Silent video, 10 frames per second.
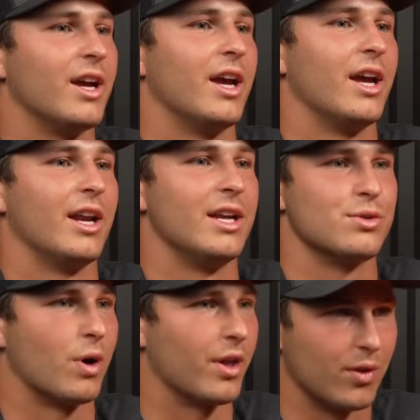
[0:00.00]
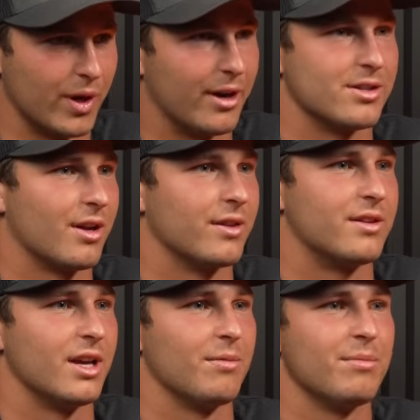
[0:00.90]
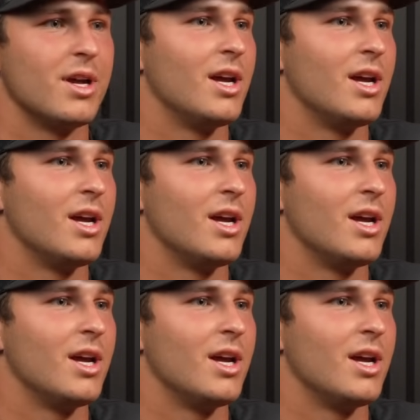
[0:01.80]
and he's one of the leaders on the team,